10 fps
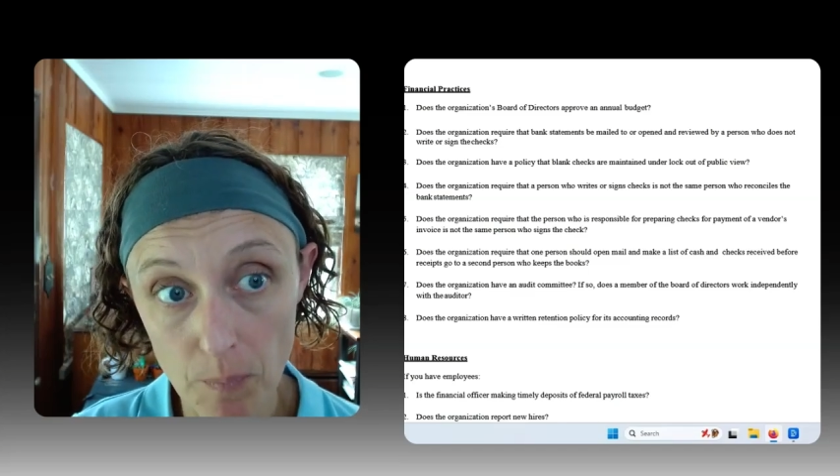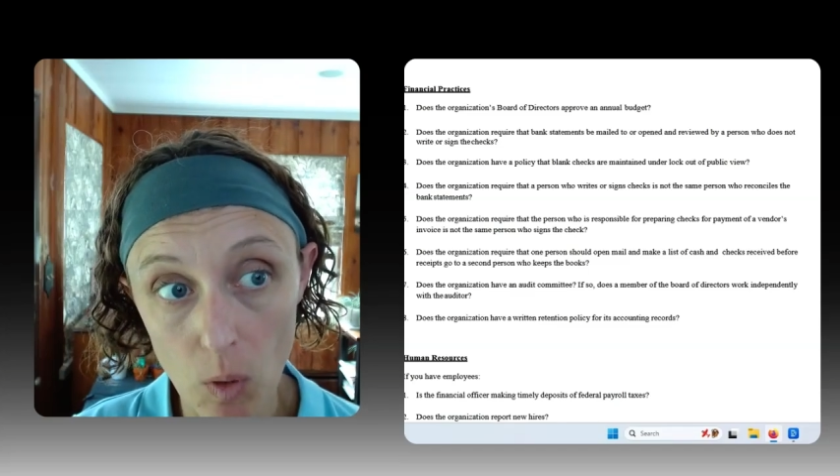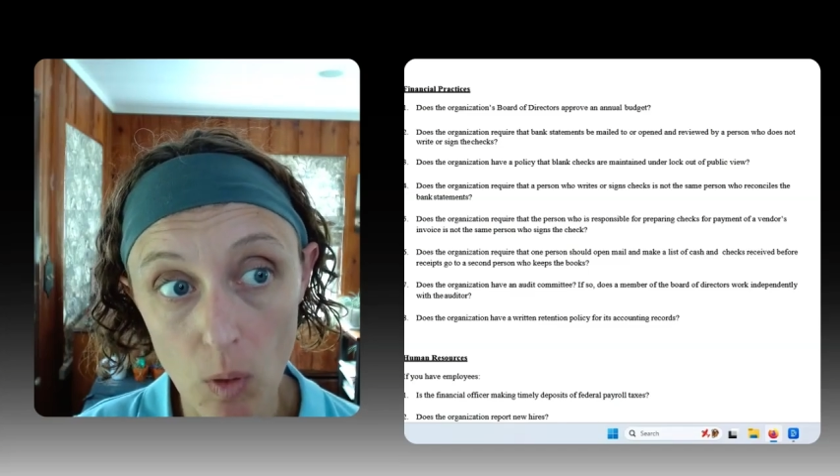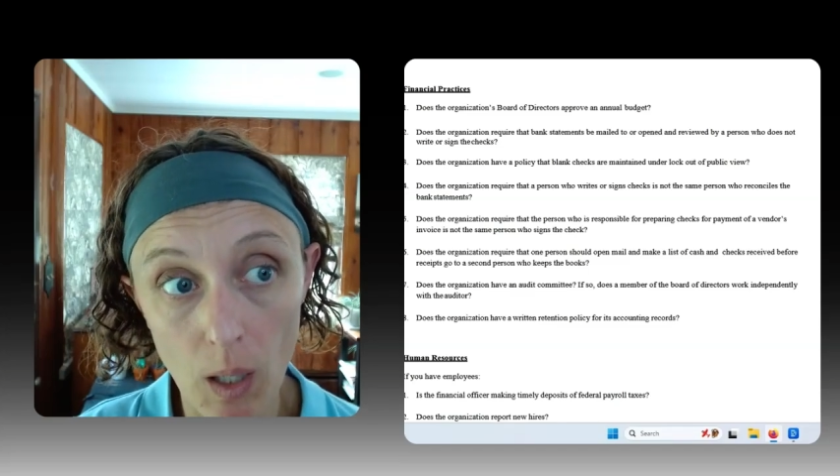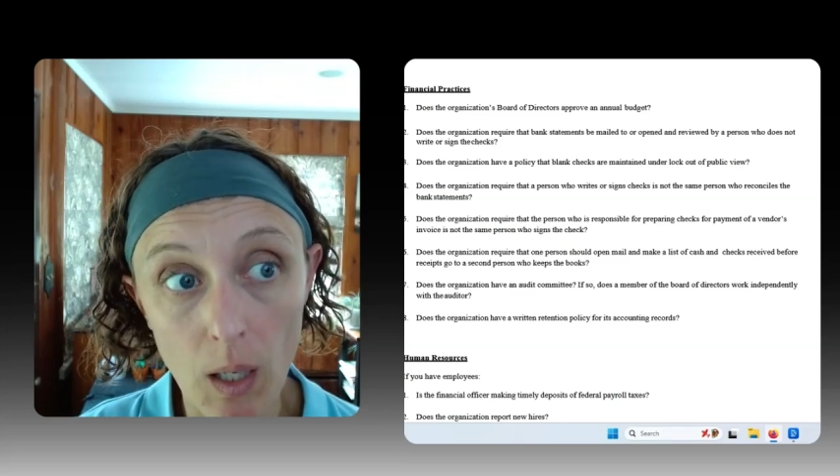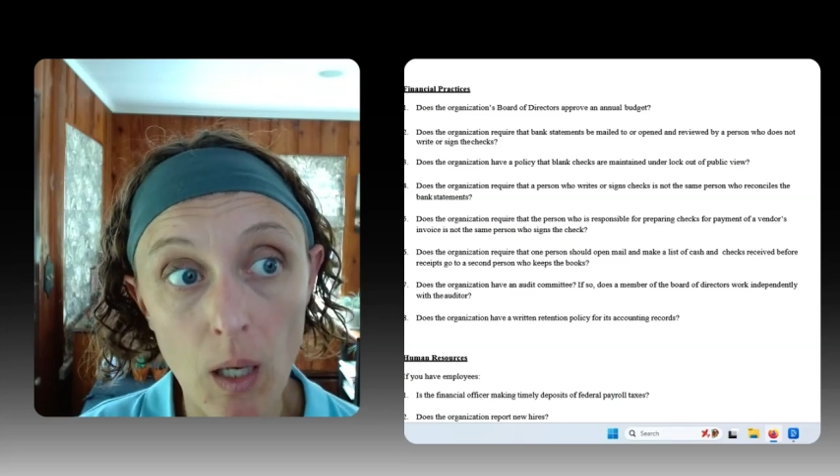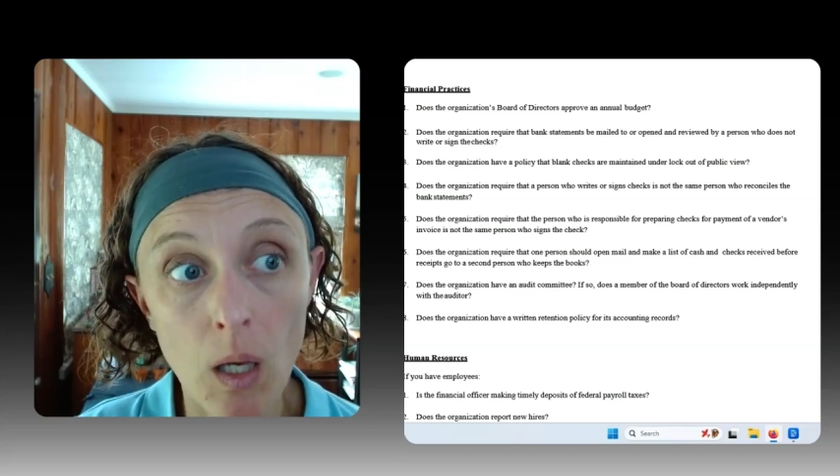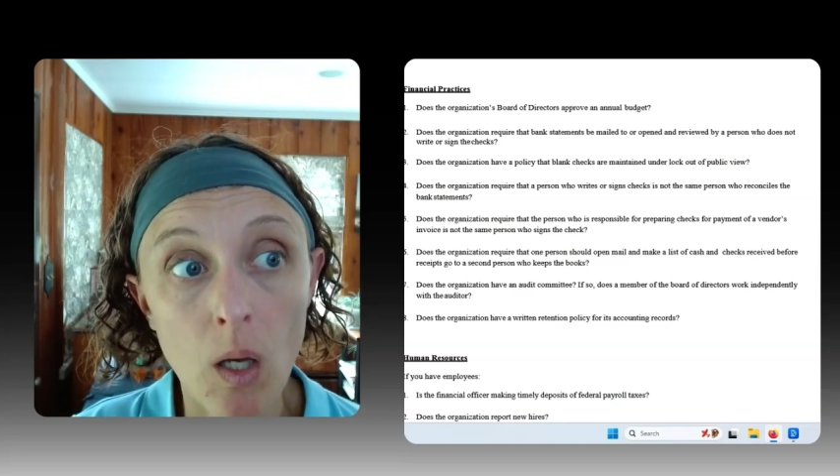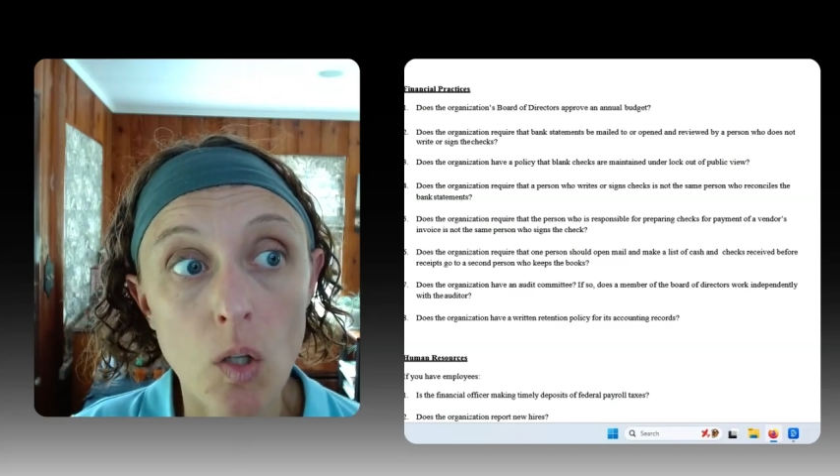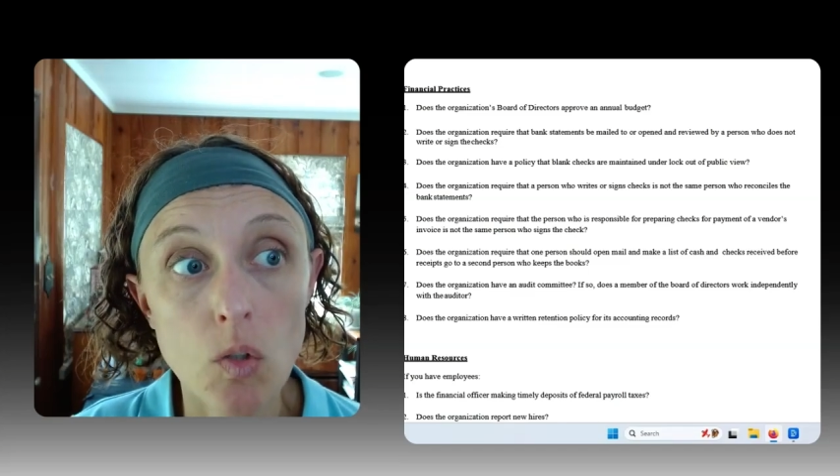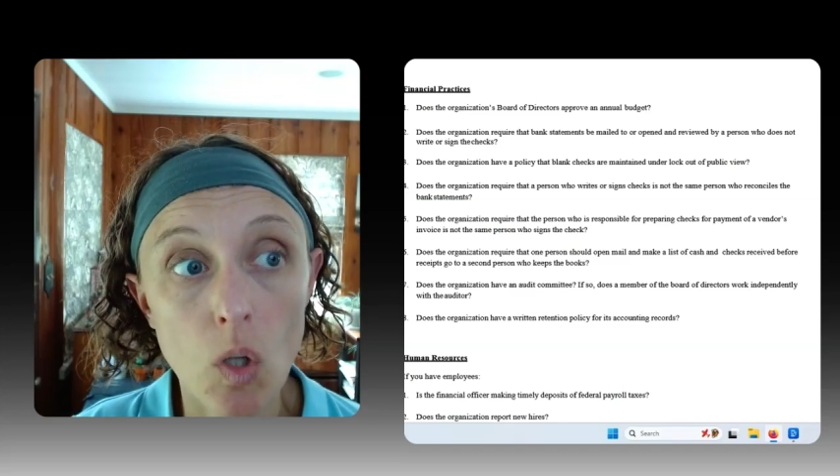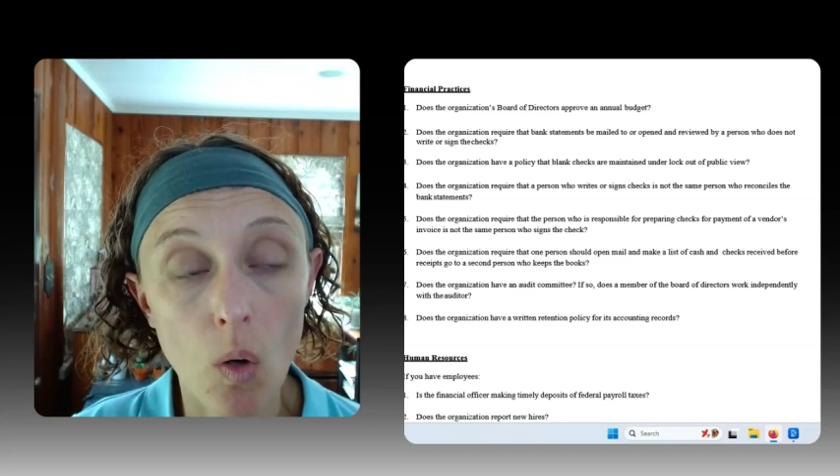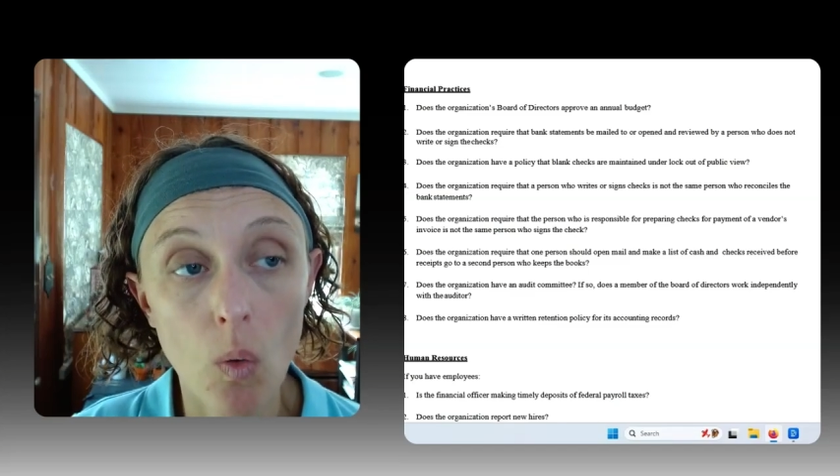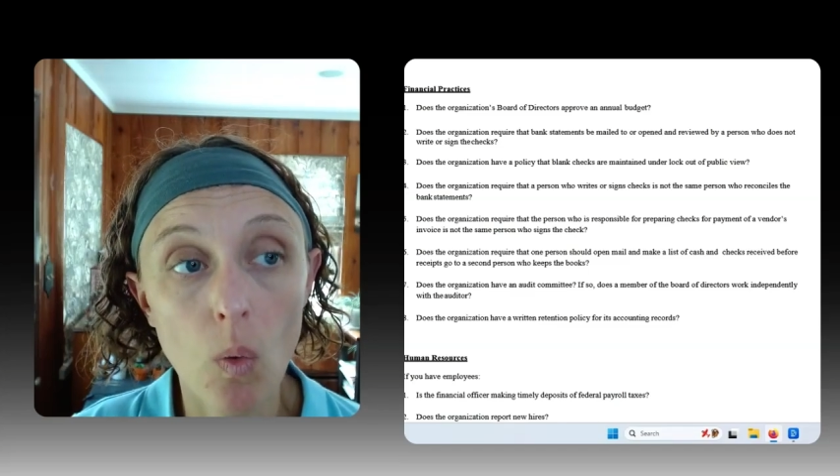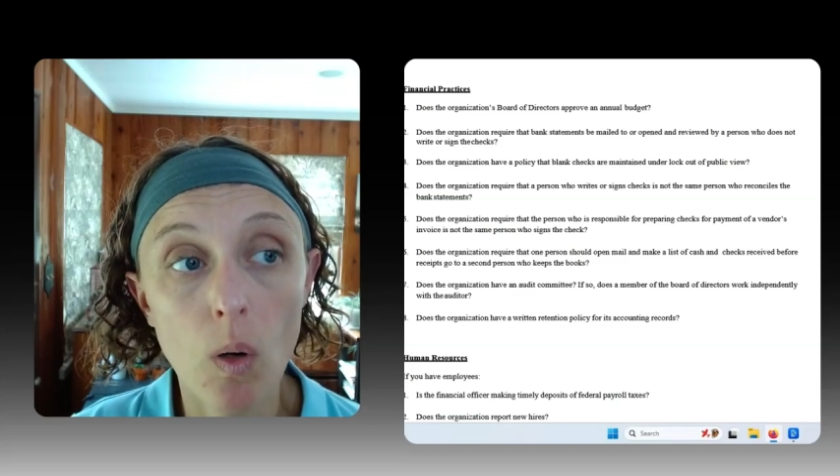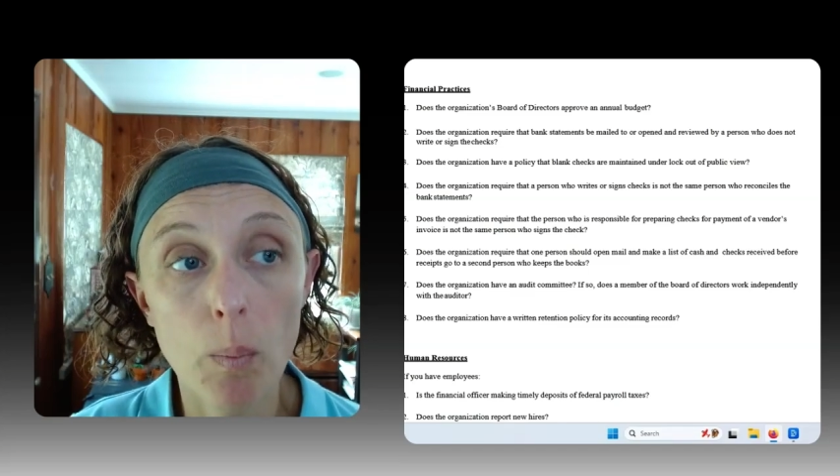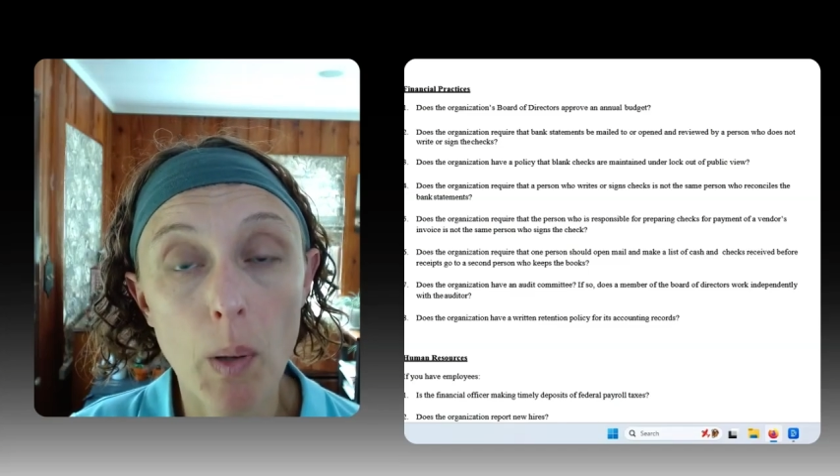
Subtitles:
Okay, so